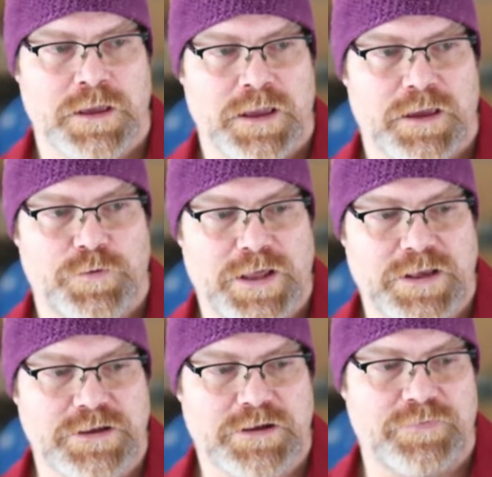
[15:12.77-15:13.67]
When I
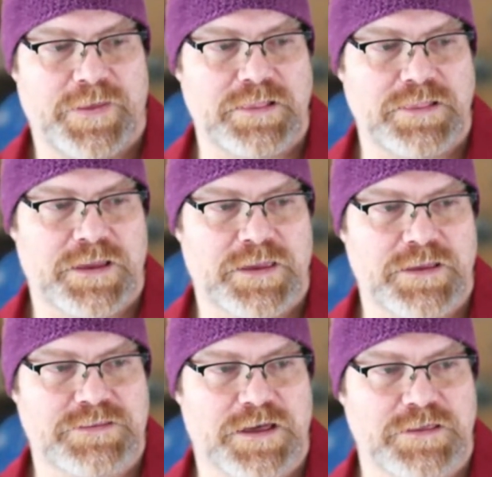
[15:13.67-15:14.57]
click on that link,
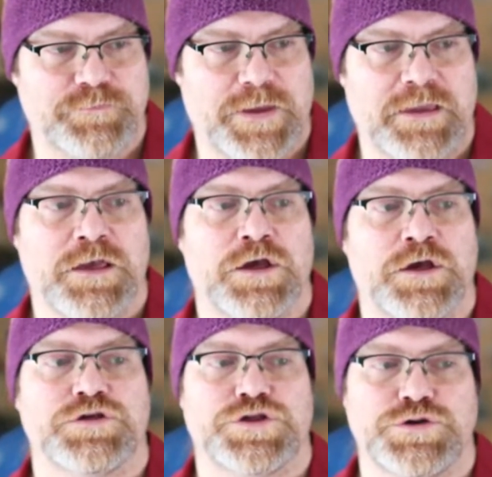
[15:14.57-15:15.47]
it tells me
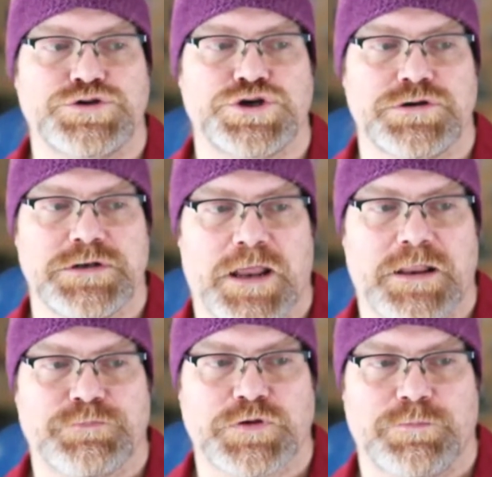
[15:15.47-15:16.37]
suture
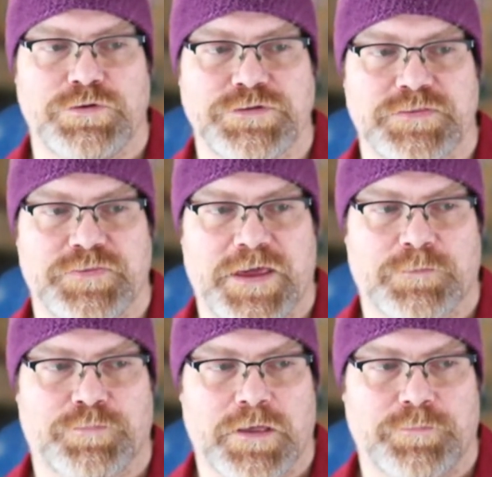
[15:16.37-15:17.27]
non-absorbable
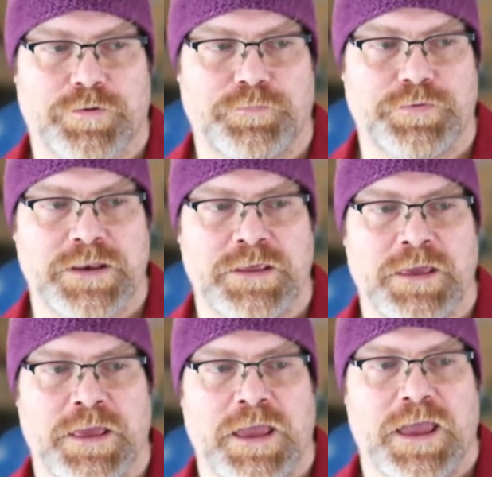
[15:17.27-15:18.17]
synthetic polypropylene,
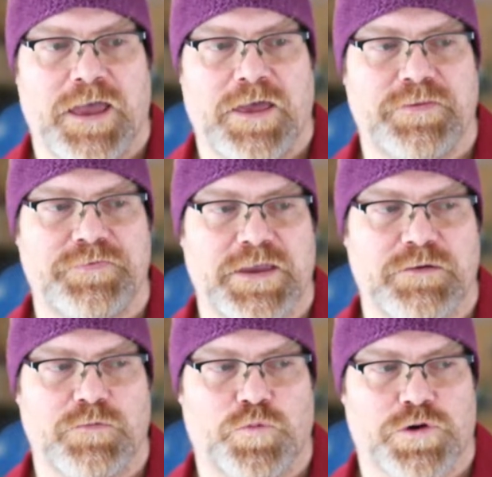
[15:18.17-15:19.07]
and then
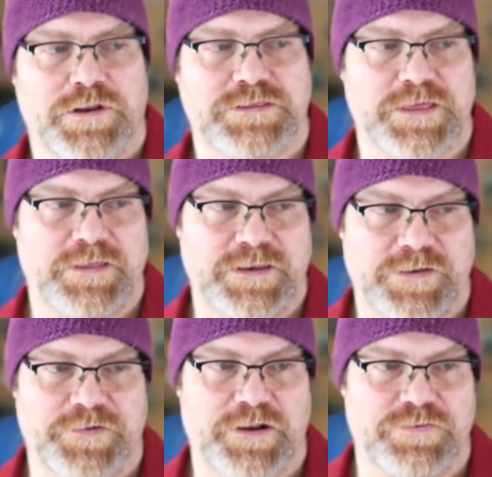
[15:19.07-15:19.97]
they word it slightly
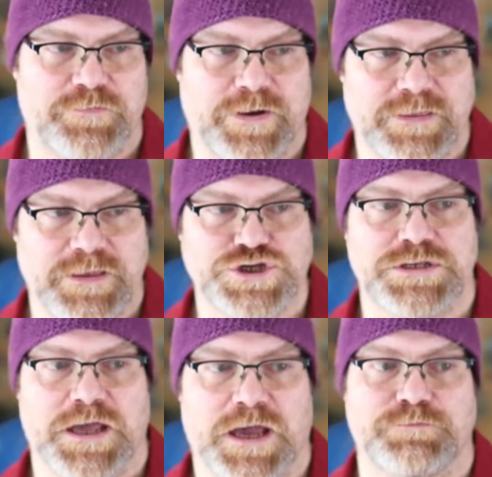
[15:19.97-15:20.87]
different on the
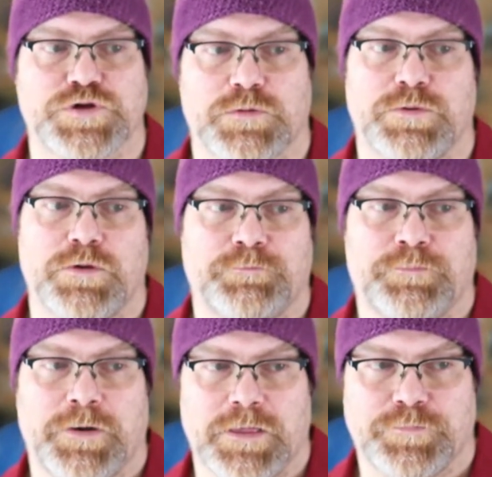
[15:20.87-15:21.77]
regulation: non-absorbable
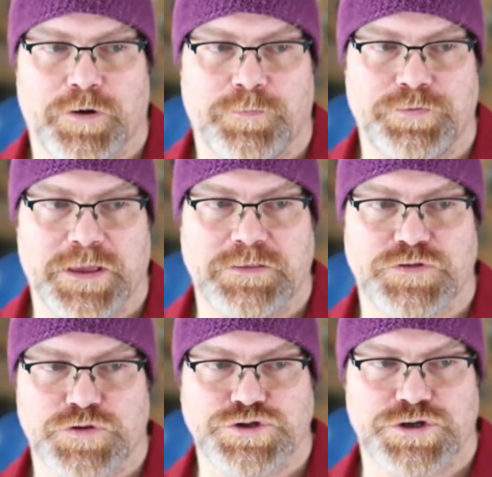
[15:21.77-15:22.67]
polypropylene
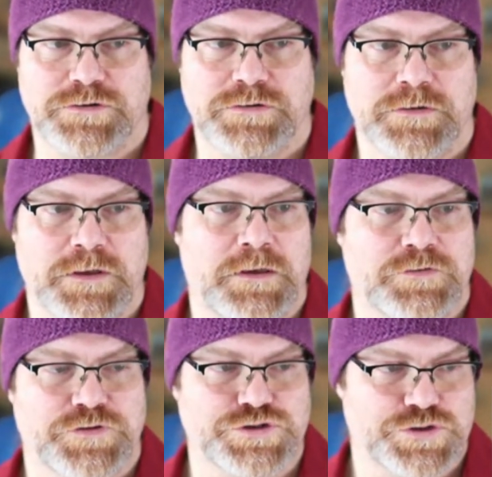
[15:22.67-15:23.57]
suture,
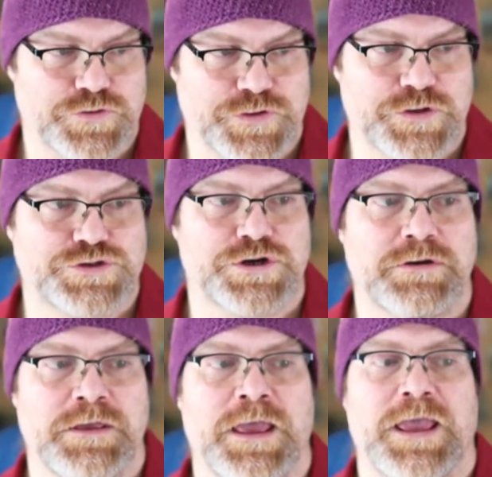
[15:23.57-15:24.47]
surgical
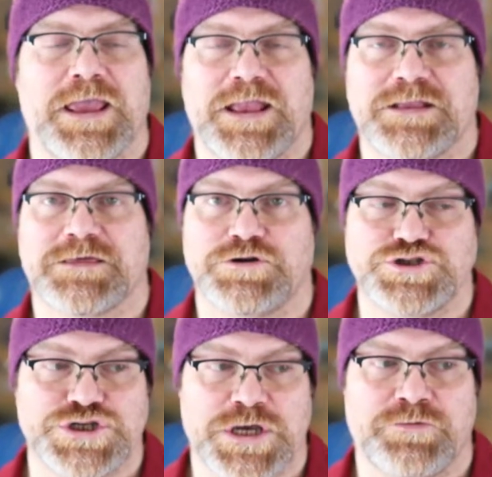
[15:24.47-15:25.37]
suture. It's under
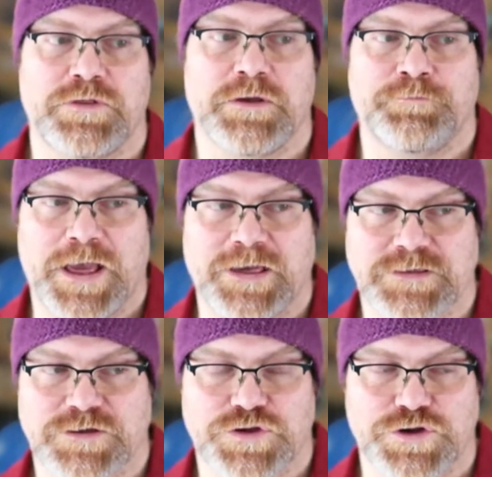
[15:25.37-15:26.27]
general and
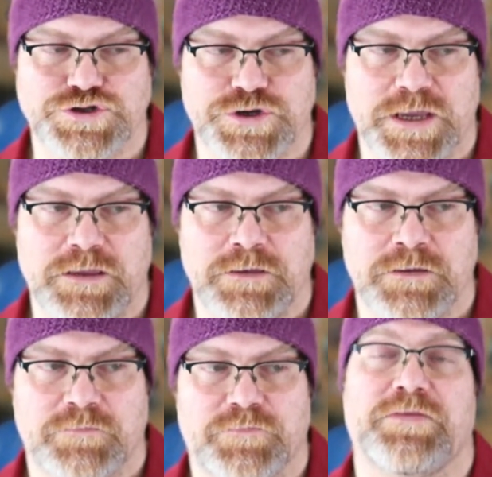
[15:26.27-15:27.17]
plastic surgery
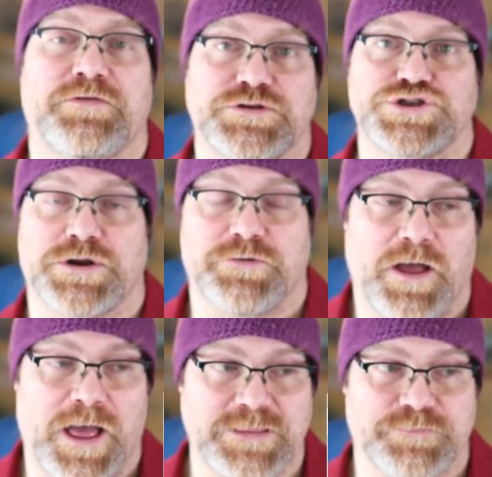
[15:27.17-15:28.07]
rather than general
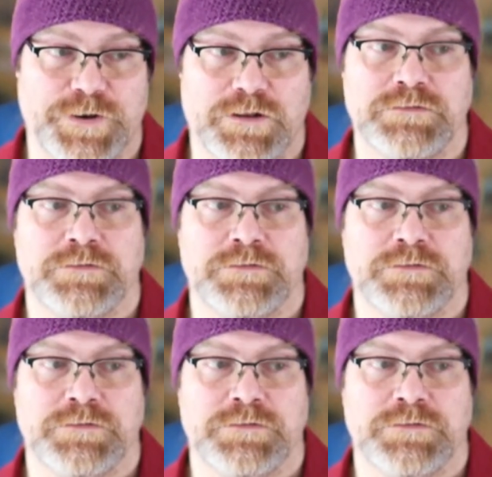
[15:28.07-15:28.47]
hospital.